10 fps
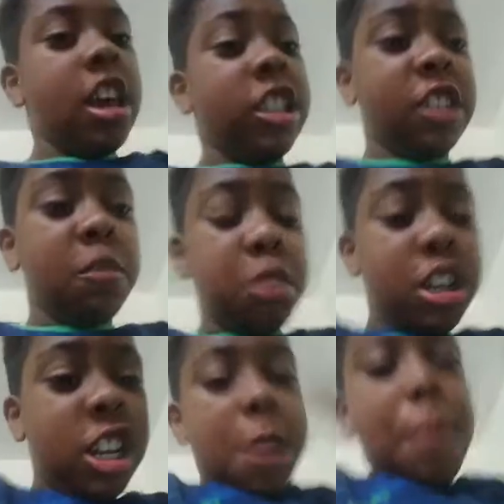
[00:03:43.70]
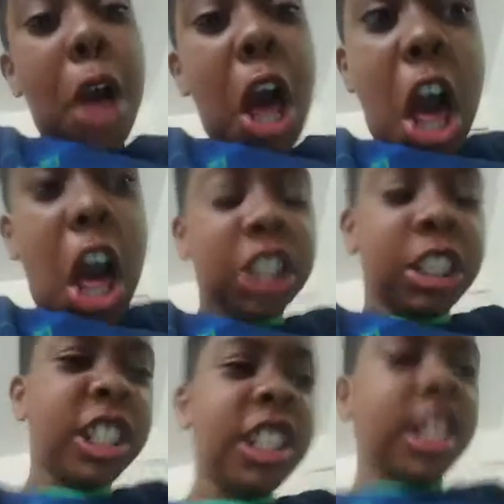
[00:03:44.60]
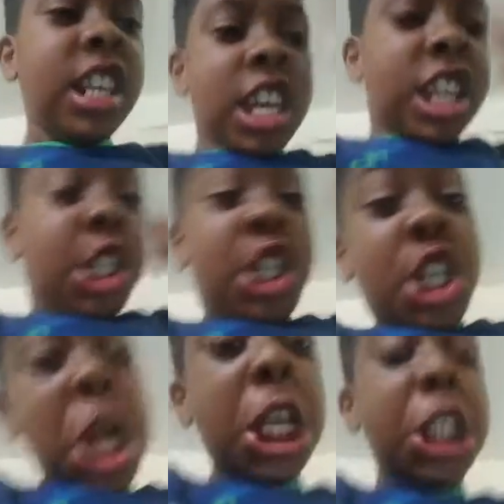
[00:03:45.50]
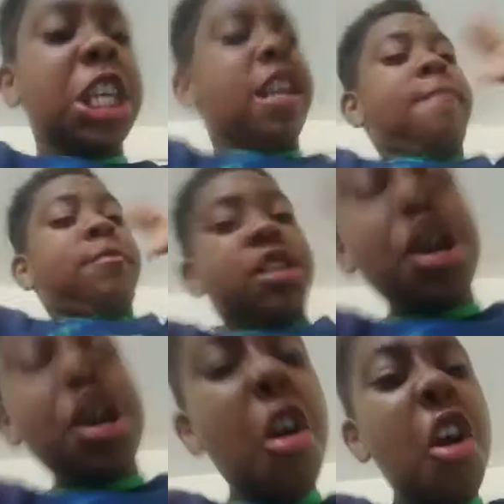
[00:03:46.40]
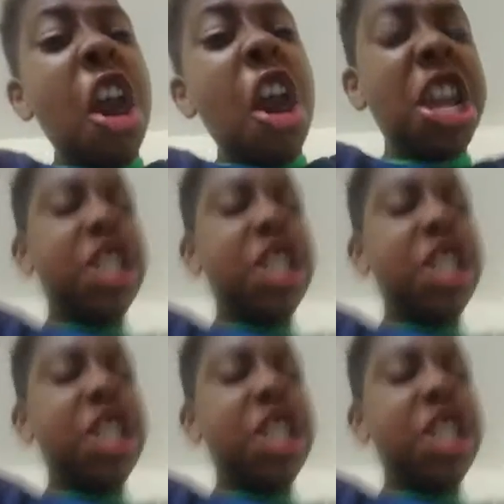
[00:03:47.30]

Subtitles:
Just put it in the box. Just do it.